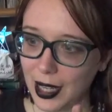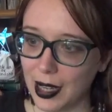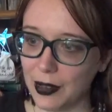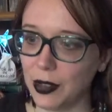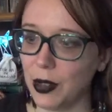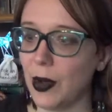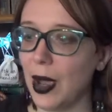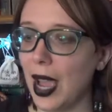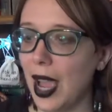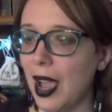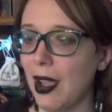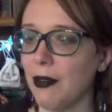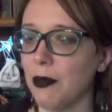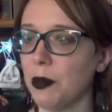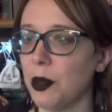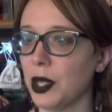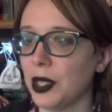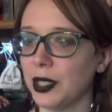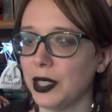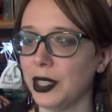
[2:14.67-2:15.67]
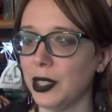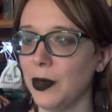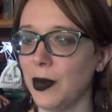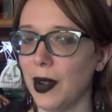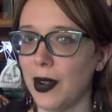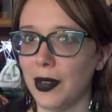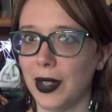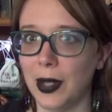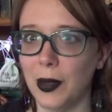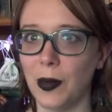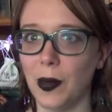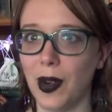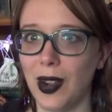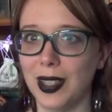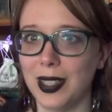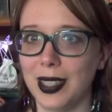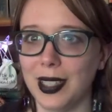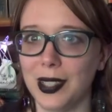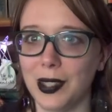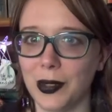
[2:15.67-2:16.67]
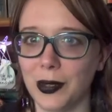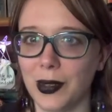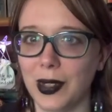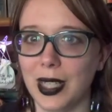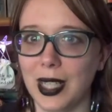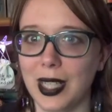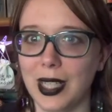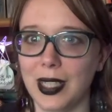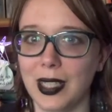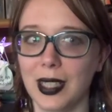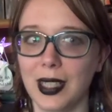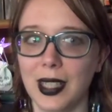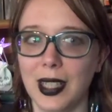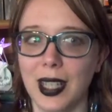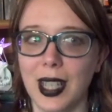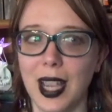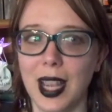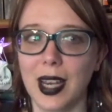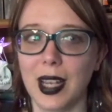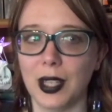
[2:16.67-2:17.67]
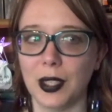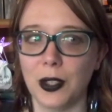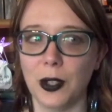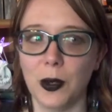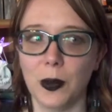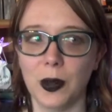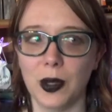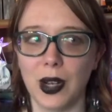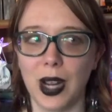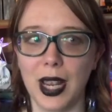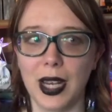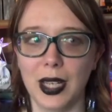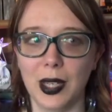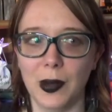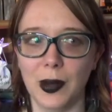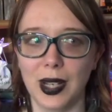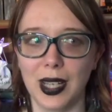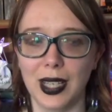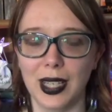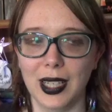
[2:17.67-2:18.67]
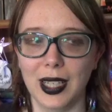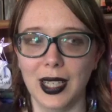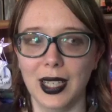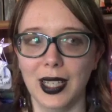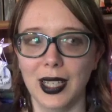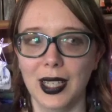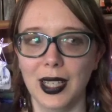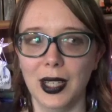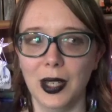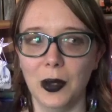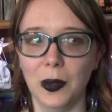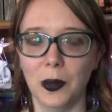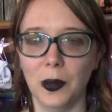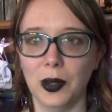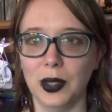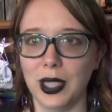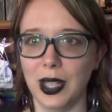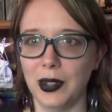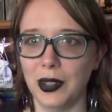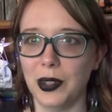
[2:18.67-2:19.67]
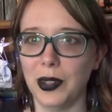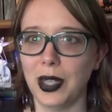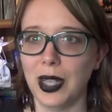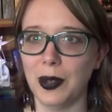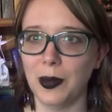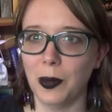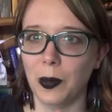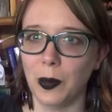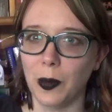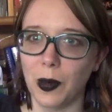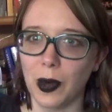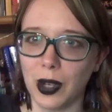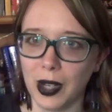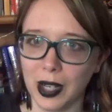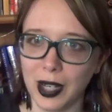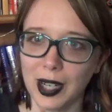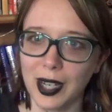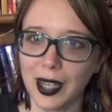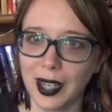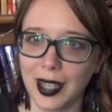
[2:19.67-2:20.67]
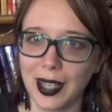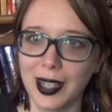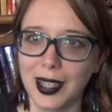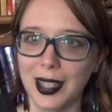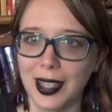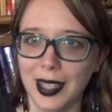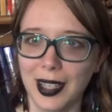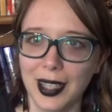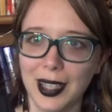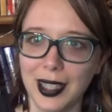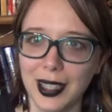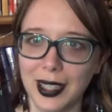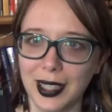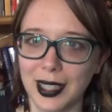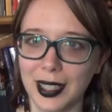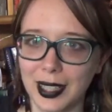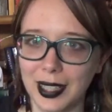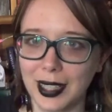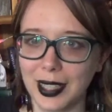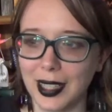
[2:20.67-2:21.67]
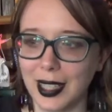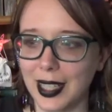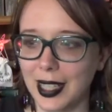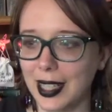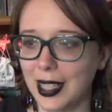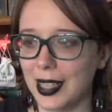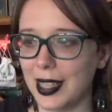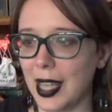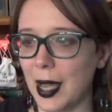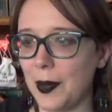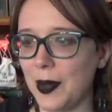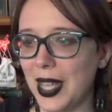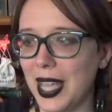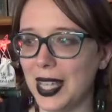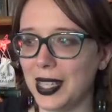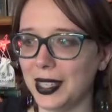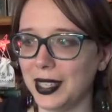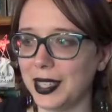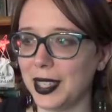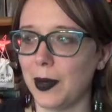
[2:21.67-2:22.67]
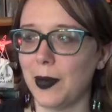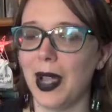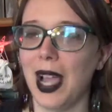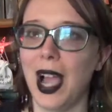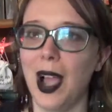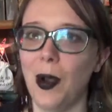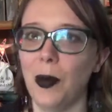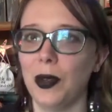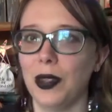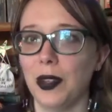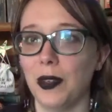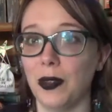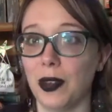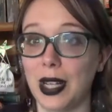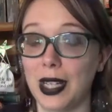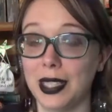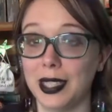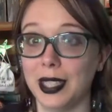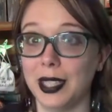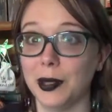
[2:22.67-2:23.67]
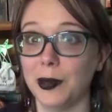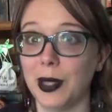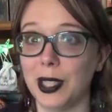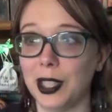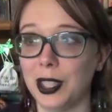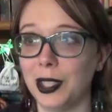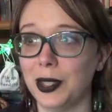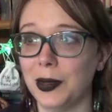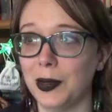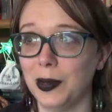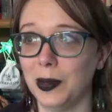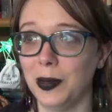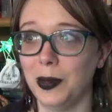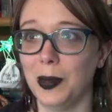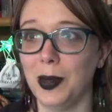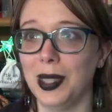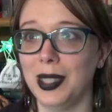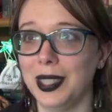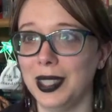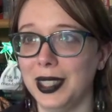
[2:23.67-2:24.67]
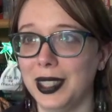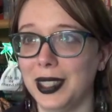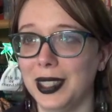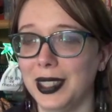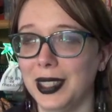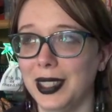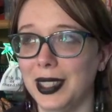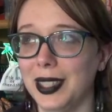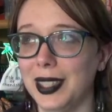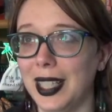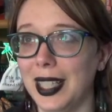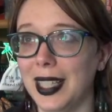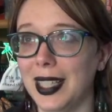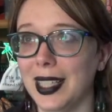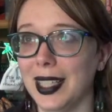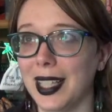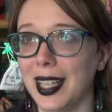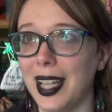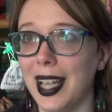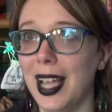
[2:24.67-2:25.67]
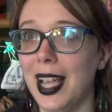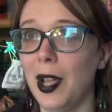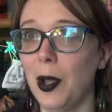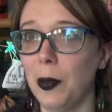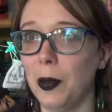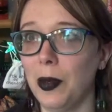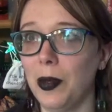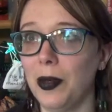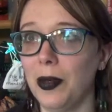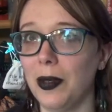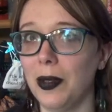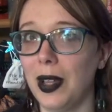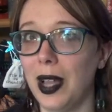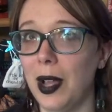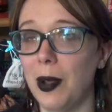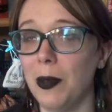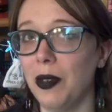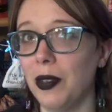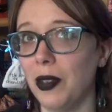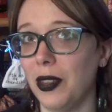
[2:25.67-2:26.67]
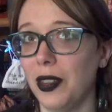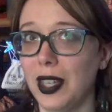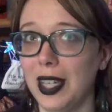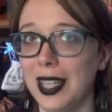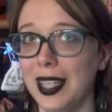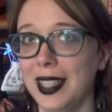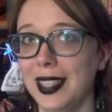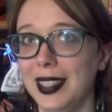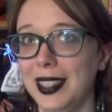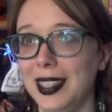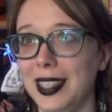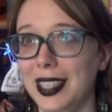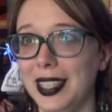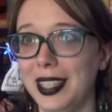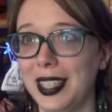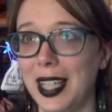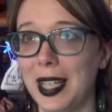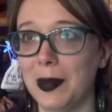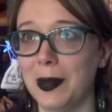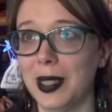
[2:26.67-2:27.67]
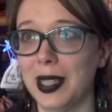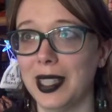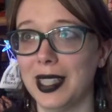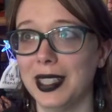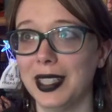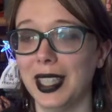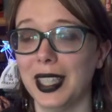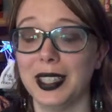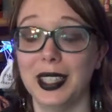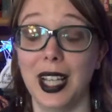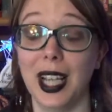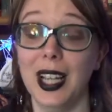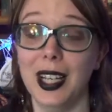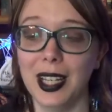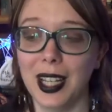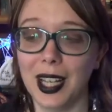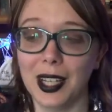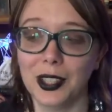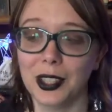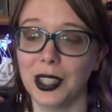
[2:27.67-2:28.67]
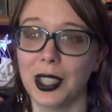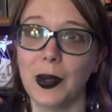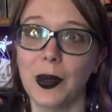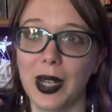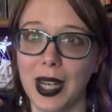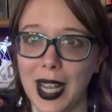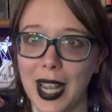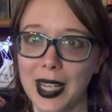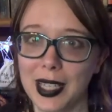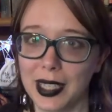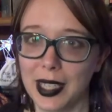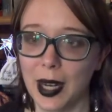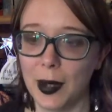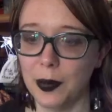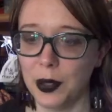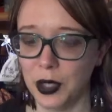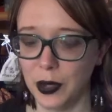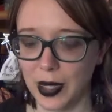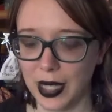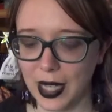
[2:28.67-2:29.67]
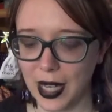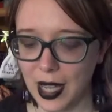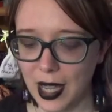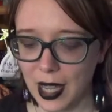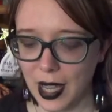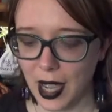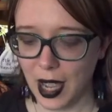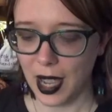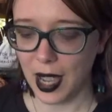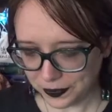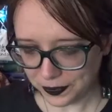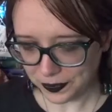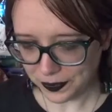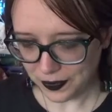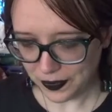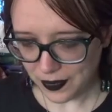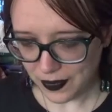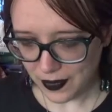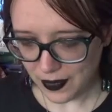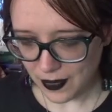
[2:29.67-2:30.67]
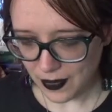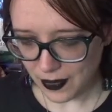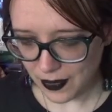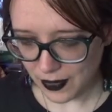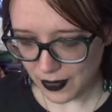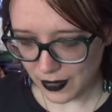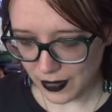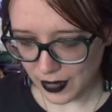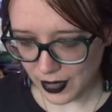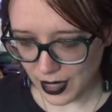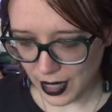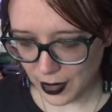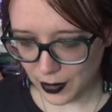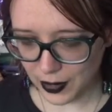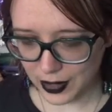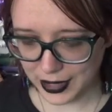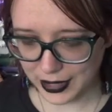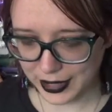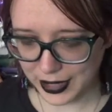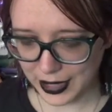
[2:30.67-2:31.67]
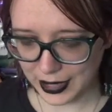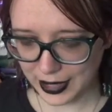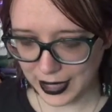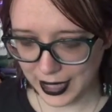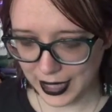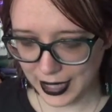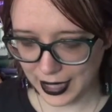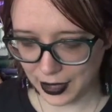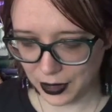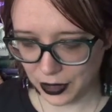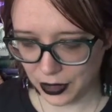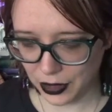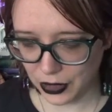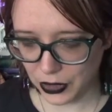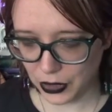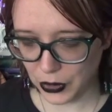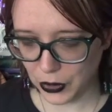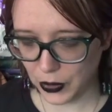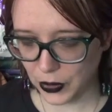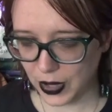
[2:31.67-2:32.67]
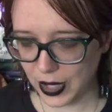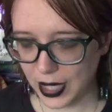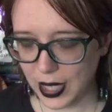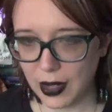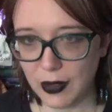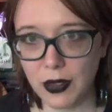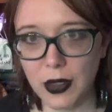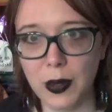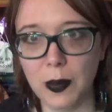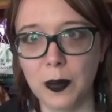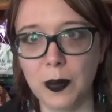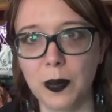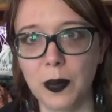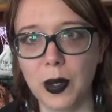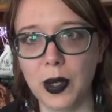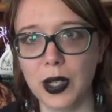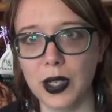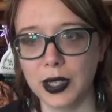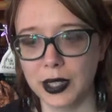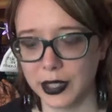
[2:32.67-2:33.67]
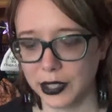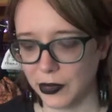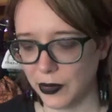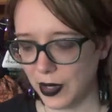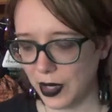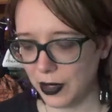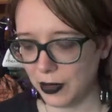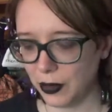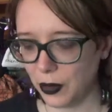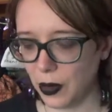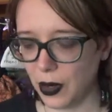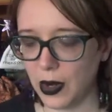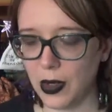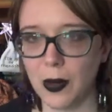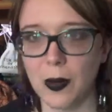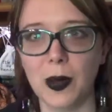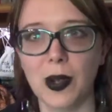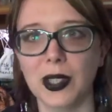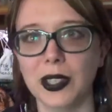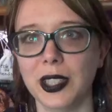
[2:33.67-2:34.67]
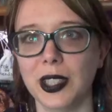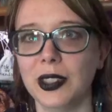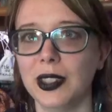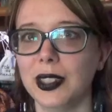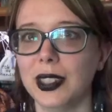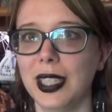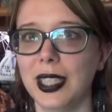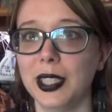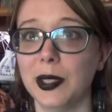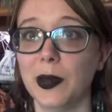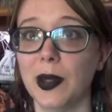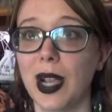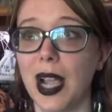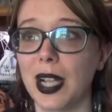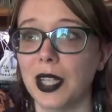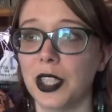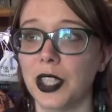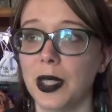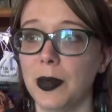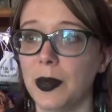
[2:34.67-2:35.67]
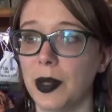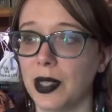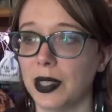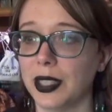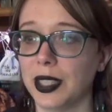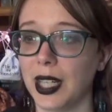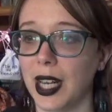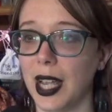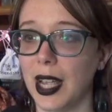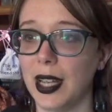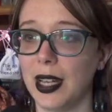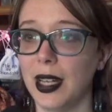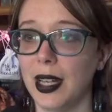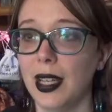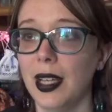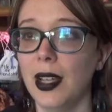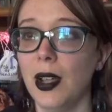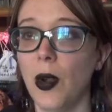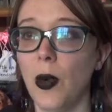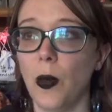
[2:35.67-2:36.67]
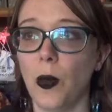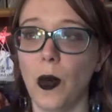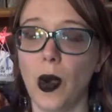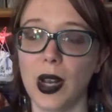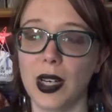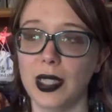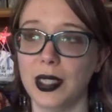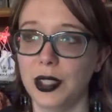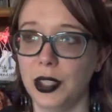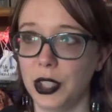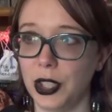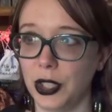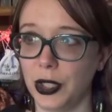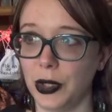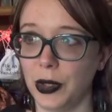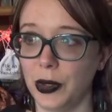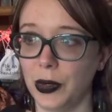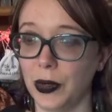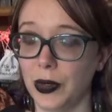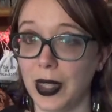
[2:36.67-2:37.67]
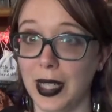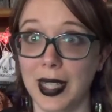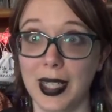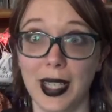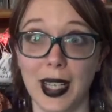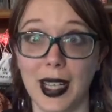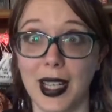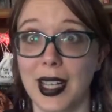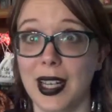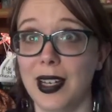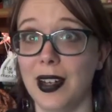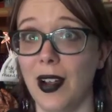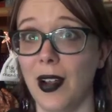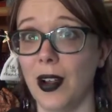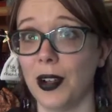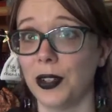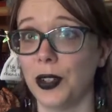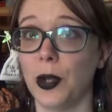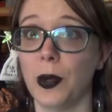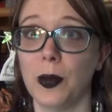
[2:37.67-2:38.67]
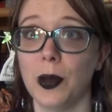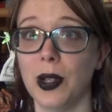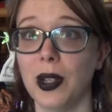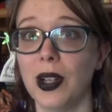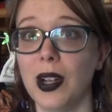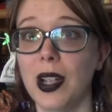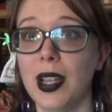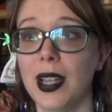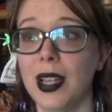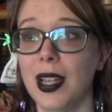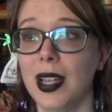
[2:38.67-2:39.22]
if you have books you already wanted to read in October anyway, well now you can work them in somehow with the phrases, which was like a helpful thing to say because that's actually what I ended up doing. I want to say like three or four of the books on the list were actually books that I wanted to read in October.